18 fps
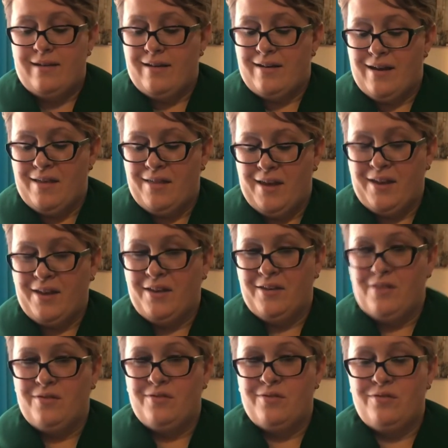and I thank
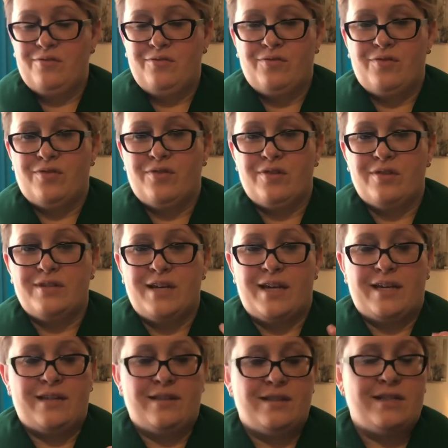you for
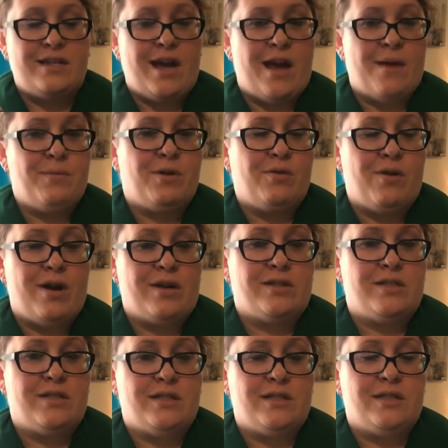taking the time to
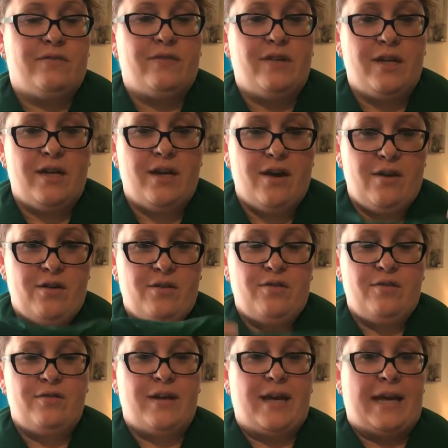watch this
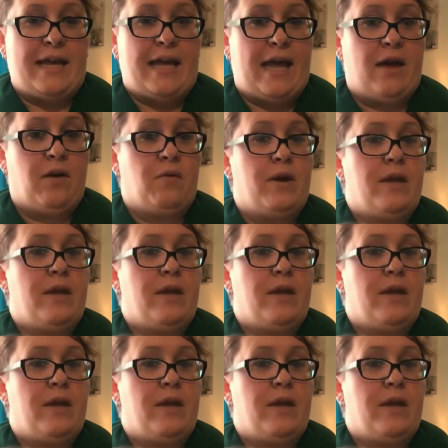video can't